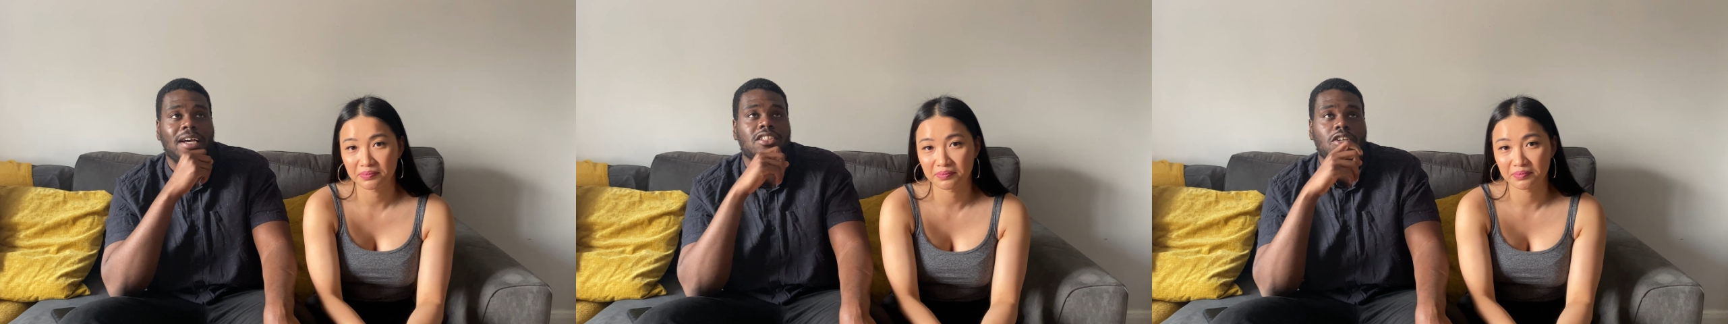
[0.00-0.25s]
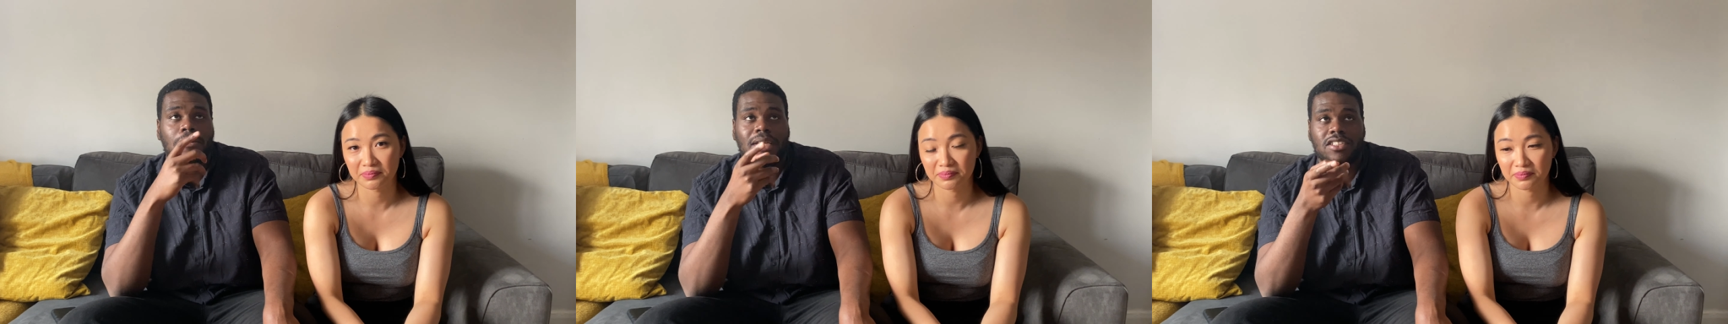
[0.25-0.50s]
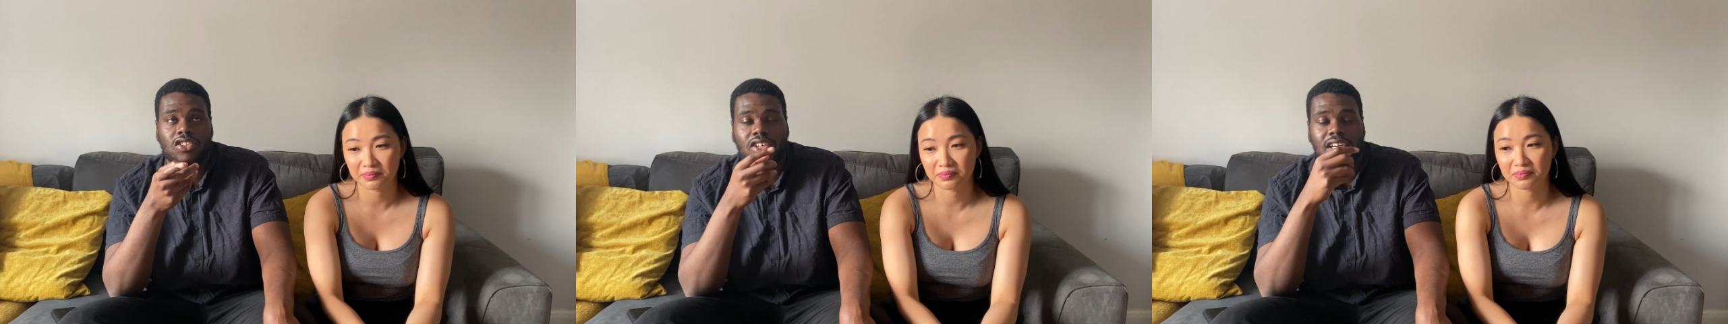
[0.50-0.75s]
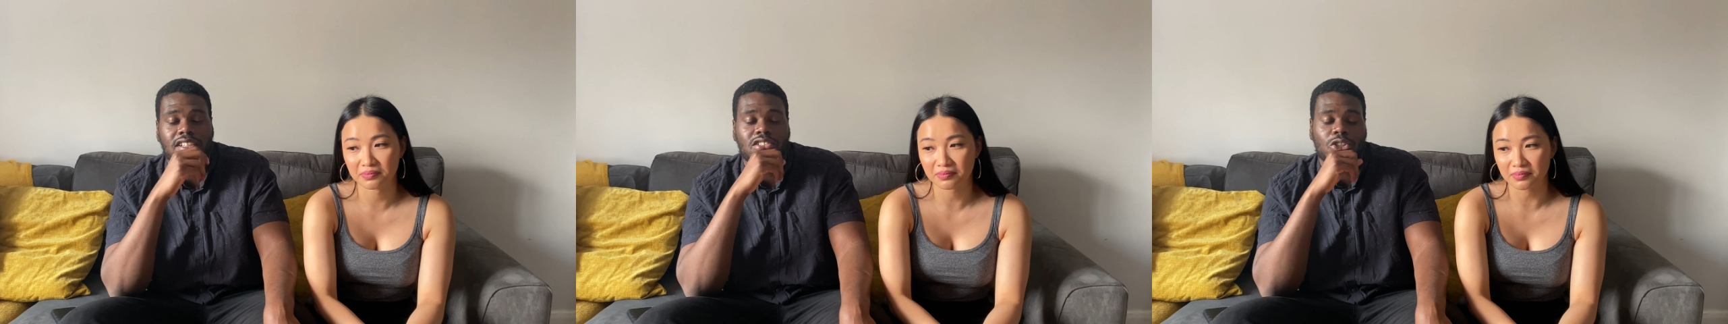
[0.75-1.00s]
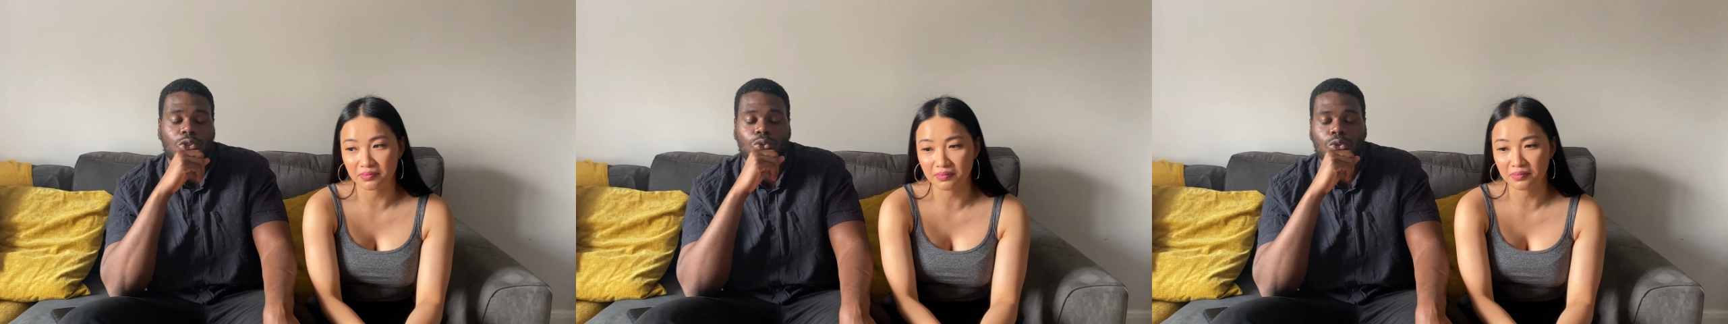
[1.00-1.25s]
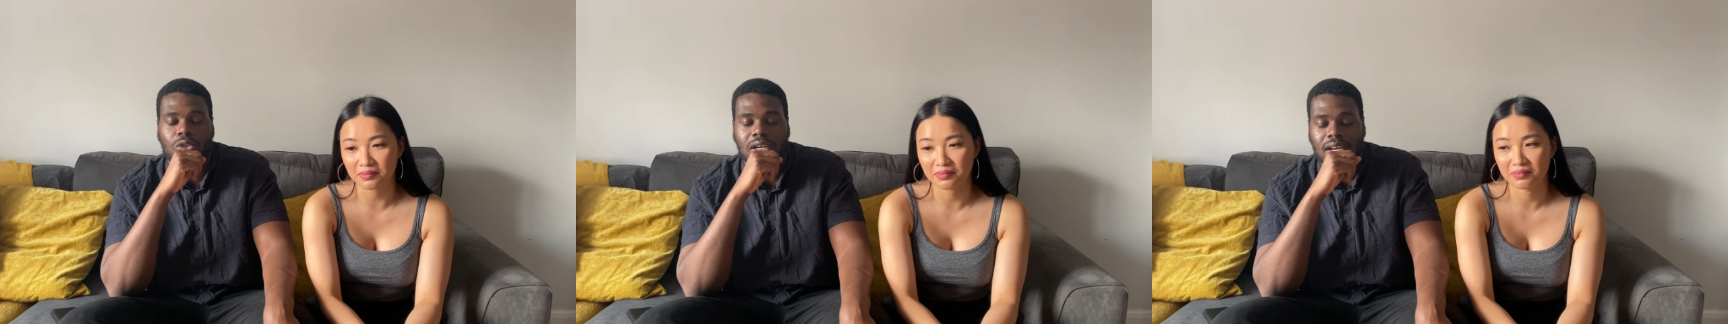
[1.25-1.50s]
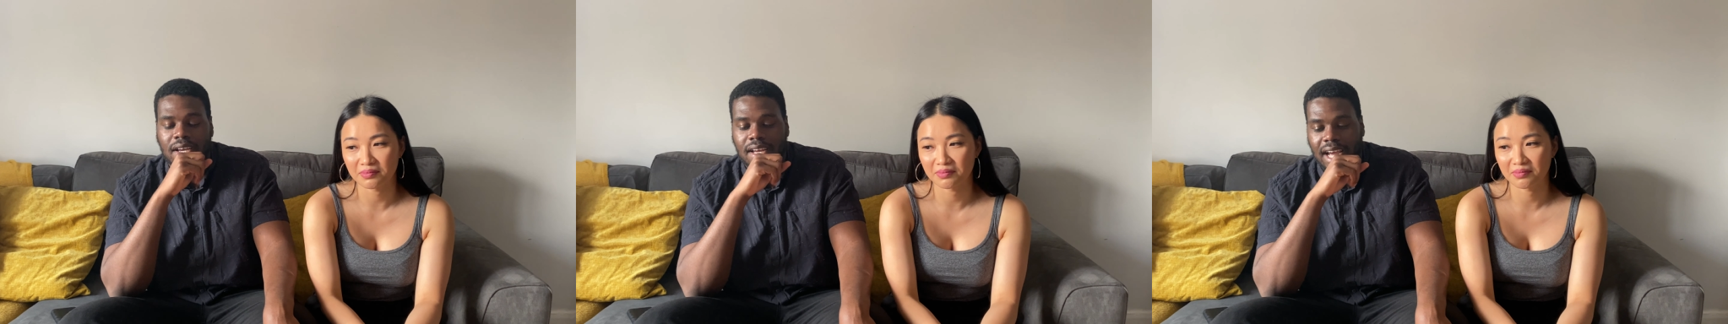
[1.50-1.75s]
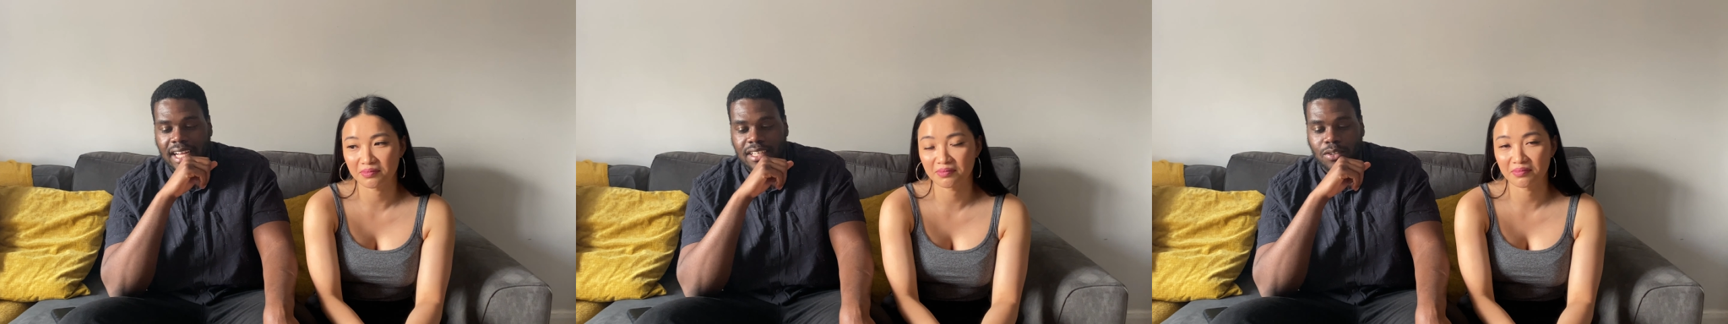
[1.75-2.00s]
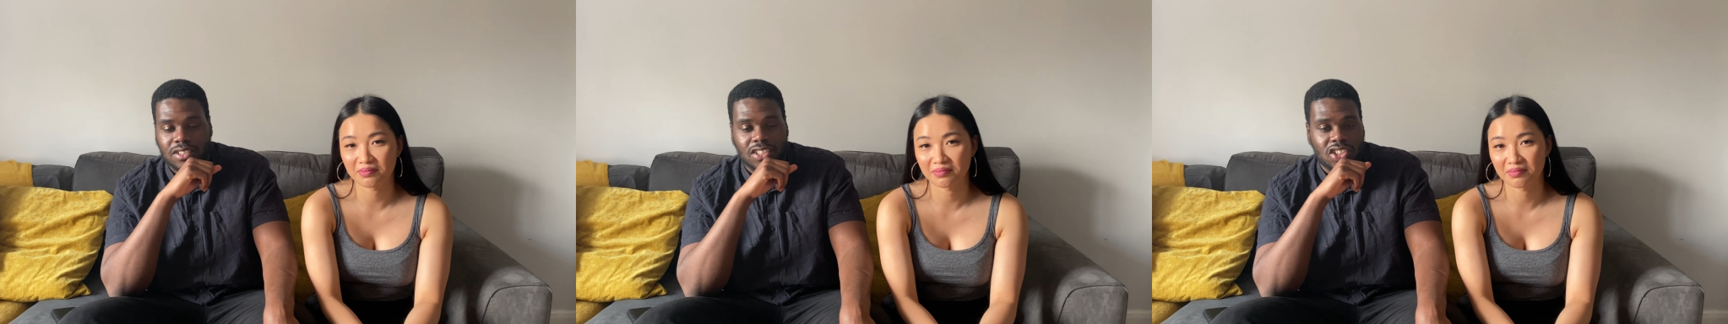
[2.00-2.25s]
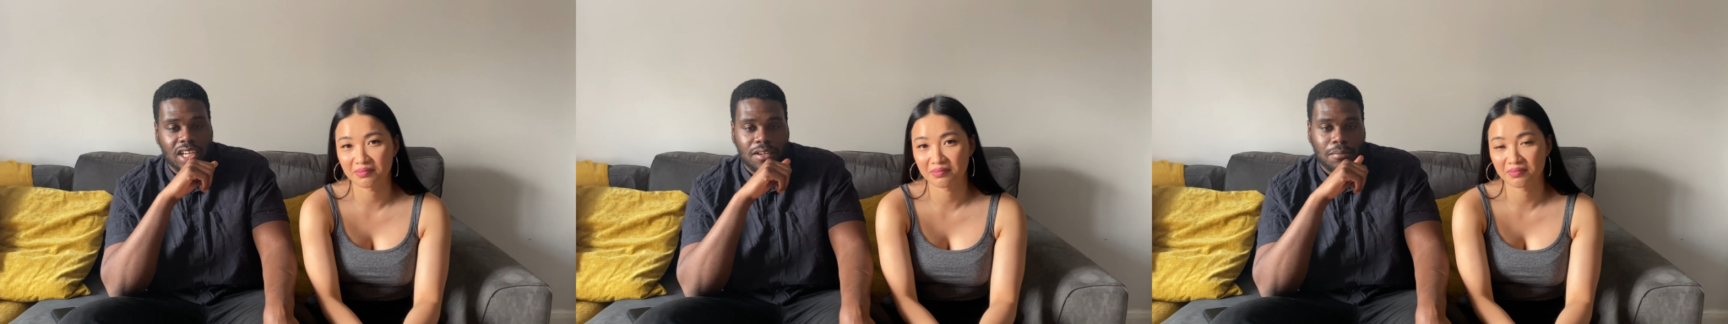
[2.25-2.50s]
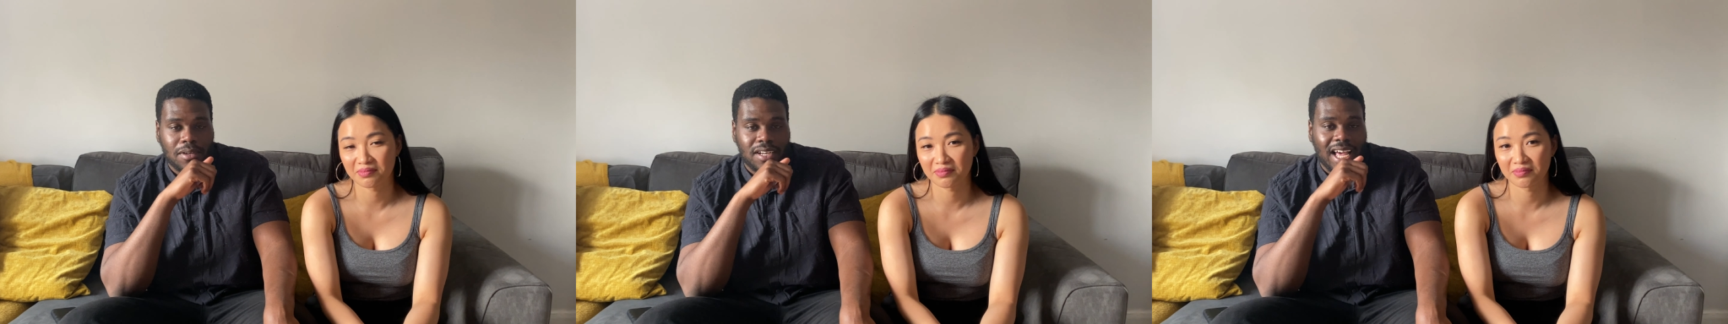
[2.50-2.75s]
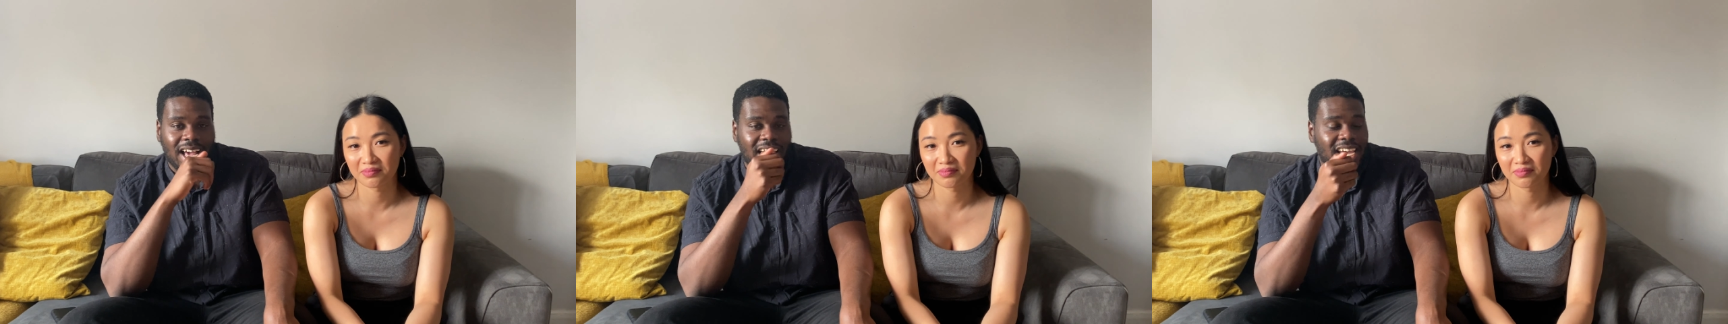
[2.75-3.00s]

Speaker 1: I had to go back to training school. And there was a gentleman, like an